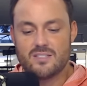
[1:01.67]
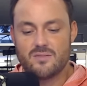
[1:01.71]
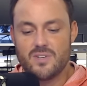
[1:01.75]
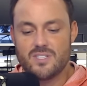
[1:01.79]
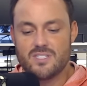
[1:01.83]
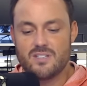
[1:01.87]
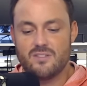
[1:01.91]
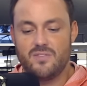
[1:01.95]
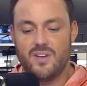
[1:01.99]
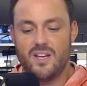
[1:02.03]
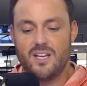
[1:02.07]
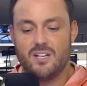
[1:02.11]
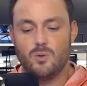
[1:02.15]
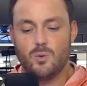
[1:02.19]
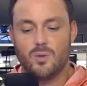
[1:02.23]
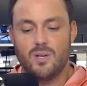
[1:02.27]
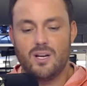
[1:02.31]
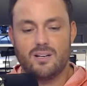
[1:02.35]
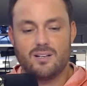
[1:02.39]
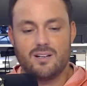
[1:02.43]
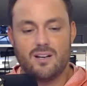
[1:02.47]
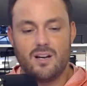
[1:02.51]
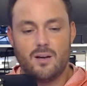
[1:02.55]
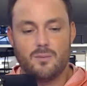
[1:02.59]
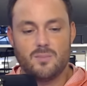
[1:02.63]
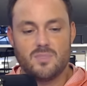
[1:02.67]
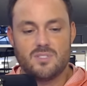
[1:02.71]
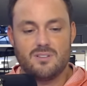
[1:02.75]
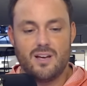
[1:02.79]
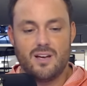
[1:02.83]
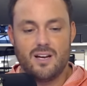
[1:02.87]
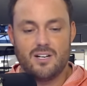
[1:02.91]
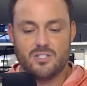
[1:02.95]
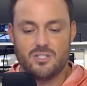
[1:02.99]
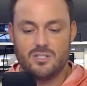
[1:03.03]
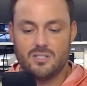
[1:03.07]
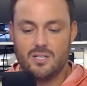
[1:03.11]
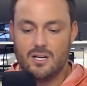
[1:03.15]
Visit
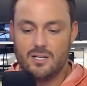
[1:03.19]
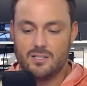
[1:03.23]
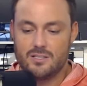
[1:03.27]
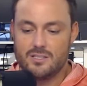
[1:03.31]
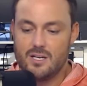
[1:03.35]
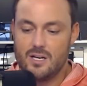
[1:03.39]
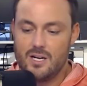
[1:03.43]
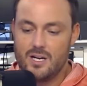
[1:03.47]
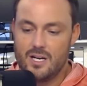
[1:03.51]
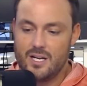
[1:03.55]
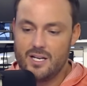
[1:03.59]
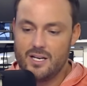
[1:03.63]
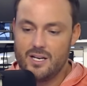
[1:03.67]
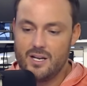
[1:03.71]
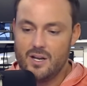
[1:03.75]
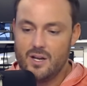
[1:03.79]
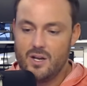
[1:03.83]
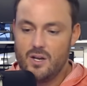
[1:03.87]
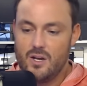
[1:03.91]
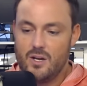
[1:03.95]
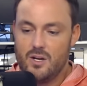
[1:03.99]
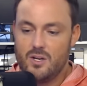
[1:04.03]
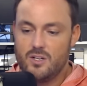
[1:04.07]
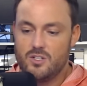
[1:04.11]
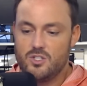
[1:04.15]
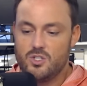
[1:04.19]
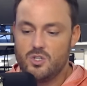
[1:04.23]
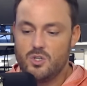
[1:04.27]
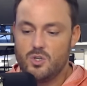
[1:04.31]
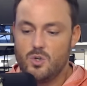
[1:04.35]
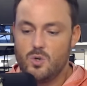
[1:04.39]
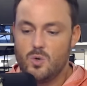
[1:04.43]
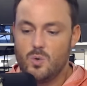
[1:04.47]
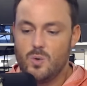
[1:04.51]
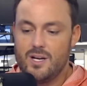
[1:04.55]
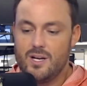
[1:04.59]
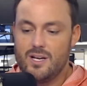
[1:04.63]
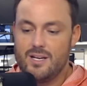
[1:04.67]
FanDuel.com/LockedOn
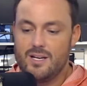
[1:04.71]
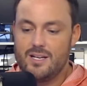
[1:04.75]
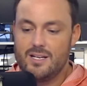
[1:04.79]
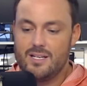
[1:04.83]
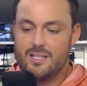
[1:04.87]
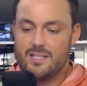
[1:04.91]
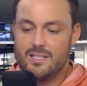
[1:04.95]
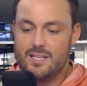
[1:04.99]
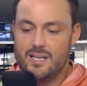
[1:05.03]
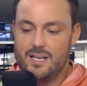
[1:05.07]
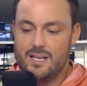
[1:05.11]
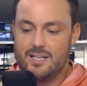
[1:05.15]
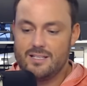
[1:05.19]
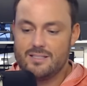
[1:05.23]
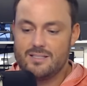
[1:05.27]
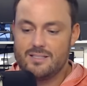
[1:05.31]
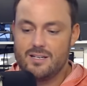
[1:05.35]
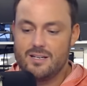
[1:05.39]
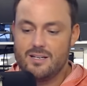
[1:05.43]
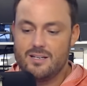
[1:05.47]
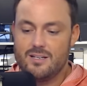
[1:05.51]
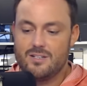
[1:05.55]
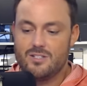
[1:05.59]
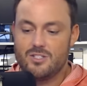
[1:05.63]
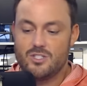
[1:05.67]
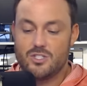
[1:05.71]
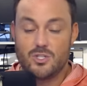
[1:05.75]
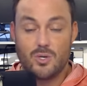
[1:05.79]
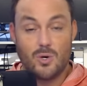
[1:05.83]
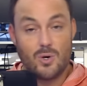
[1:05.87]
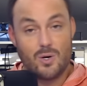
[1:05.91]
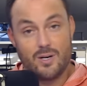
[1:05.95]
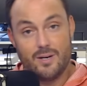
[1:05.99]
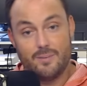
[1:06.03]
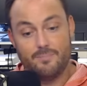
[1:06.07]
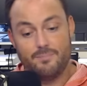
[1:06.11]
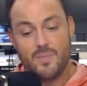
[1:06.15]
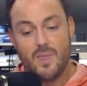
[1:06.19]
to get
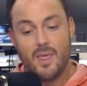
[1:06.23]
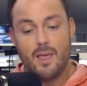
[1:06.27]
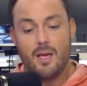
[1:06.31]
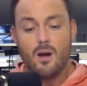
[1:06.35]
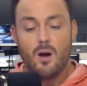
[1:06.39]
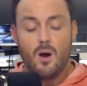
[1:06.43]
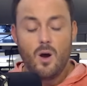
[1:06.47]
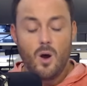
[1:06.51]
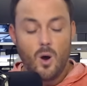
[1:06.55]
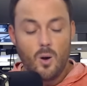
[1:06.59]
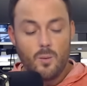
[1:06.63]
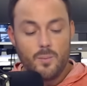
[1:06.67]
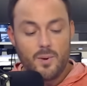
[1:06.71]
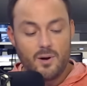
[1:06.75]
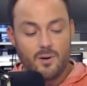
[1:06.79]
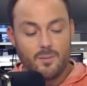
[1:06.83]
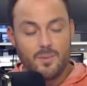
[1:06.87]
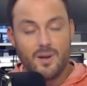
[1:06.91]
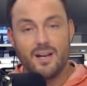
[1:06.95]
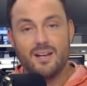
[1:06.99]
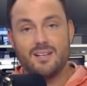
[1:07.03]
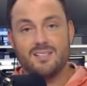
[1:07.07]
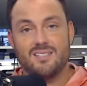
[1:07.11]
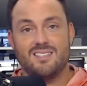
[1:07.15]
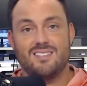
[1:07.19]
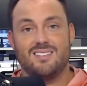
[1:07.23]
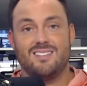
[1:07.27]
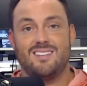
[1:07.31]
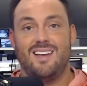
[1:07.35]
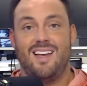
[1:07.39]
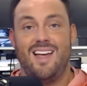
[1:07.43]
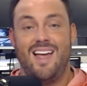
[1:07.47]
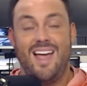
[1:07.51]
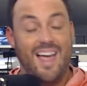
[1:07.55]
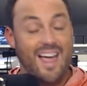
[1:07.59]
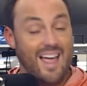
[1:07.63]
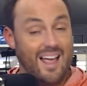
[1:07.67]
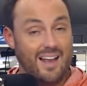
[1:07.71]
started. Hope everybody's
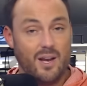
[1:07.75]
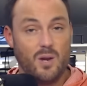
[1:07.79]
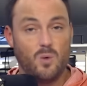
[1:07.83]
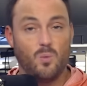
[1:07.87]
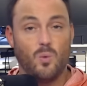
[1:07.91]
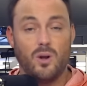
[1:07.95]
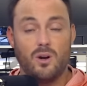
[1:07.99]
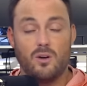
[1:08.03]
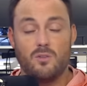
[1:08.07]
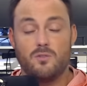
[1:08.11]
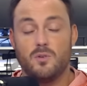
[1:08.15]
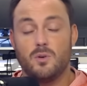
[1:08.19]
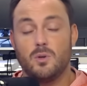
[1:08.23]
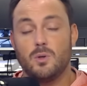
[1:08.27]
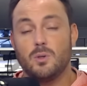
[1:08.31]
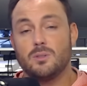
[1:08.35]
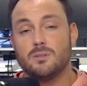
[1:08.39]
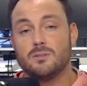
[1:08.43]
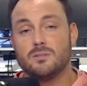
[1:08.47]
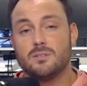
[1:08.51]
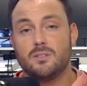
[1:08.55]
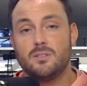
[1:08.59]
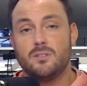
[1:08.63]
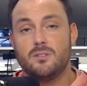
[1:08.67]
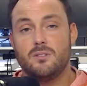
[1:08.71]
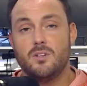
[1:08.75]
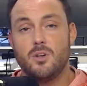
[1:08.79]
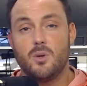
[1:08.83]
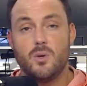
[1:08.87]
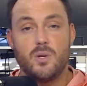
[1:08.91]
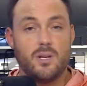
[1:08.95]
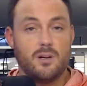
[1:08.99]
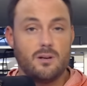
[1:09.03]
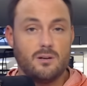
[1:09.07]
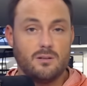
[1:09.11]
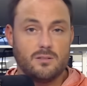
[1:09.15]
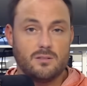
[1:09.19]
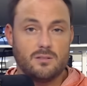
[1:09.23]
had a wonderful New
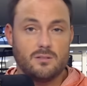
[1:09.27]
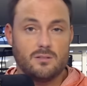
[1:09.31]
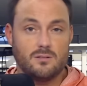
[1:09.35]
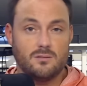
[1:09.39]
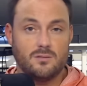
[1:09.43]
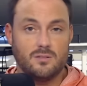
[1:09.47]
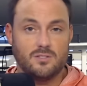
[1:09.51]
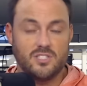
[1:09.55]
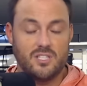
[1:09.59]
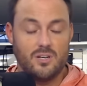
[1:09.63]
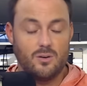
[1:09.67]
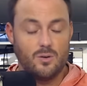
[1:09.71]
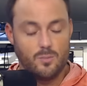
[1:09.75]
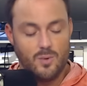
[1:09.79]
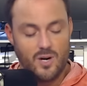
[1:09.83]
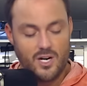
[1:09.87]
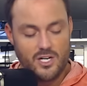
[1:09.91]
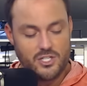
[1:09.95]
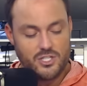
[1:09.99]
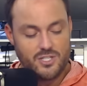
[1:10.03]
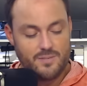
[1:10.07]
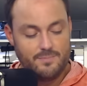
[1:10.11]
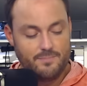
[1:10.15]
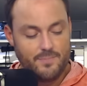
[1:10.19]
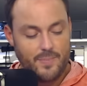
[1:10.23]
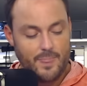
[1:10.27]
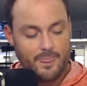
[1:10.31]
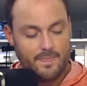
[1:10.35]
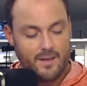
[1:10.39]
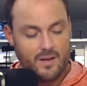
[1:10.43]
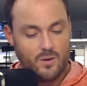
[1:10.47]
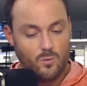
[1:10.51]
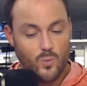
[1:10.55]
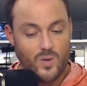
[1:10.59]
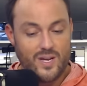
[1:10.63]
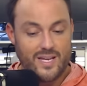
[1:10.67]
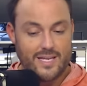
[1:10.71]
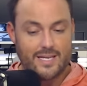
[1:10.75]
Year's celebration
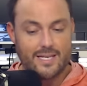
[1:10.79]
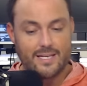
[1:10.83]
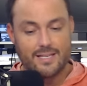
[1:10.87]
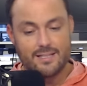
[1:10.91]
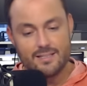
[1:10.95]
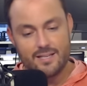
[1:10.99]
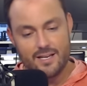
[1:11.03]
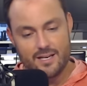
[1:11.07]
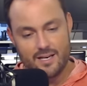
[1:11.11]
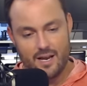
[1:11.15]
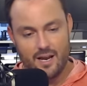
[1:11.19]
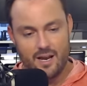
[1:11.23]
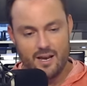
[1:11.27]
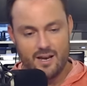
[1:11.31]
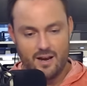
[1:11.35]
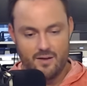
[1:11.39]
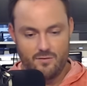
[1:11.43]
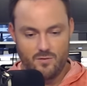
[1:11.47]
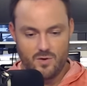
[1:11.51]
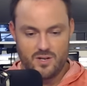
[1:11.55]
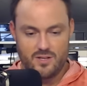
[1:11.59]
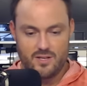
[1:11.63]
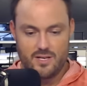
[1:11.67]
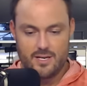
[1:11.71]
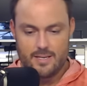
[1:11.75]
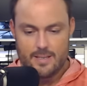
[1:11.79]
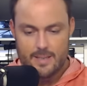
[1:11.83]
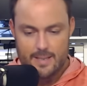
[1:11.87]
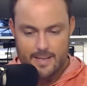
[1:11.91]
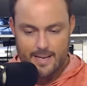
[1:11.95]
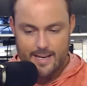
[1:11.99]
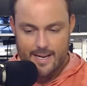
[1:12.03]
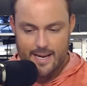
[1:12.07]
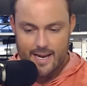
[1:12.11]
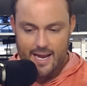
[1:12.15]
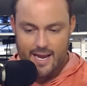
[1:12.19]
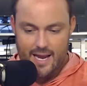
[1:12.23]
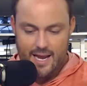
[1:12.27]
and weekend and everything,
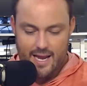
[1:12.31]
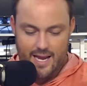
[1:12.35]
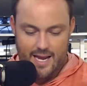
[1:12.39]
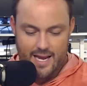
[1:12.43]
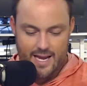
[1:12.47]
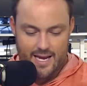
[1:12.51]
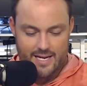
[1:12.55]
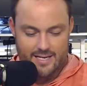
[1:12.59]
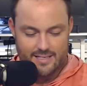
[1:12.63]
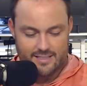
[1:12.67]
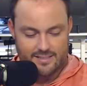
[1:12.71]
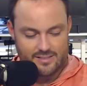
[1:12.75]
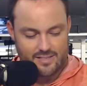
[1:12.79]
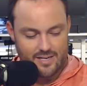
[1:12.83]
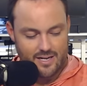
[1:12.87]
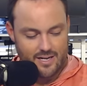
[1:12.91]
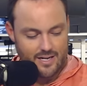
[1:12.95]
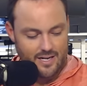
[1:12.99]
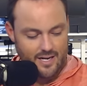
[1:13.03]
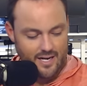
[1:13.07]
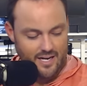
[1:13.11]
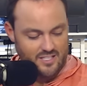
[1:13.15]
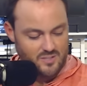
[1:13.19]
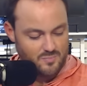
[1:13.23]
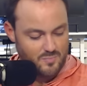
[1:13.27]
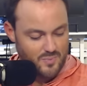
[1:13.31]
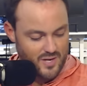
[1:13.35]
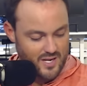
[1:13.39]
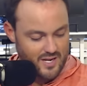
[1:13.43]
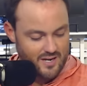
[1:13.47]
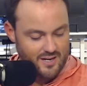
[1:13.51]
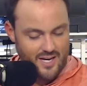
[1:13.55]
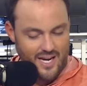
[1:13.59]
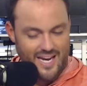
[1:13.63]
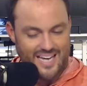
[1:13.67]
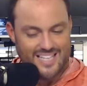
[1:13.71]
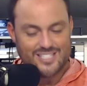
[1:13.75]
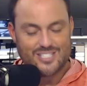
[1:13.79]
as it's
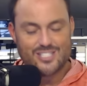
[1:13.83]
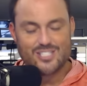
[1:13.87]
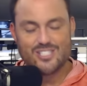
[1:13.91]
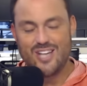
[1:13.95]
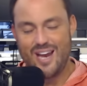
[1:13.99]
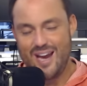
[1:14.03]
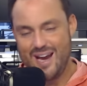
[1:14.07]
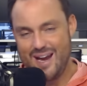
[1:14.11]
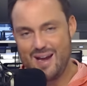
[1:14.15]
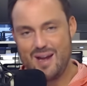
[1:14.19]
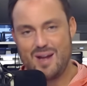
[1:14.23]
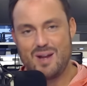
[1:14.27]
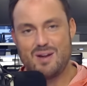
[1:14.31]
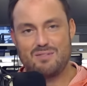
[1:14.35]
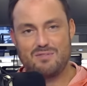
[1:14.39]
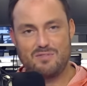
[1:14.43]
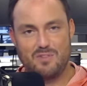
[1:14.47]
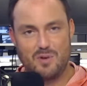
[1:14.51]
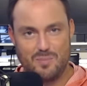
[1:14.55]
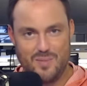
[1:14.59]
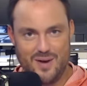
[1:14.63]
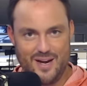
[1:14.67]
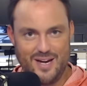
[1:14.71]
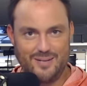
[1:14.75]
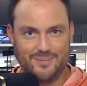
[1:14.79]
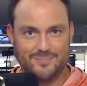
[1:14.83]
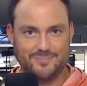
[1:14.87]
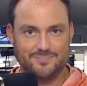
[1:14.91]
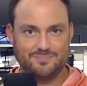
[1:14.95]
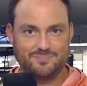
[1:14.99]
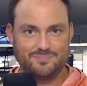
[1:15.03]
been insane for me.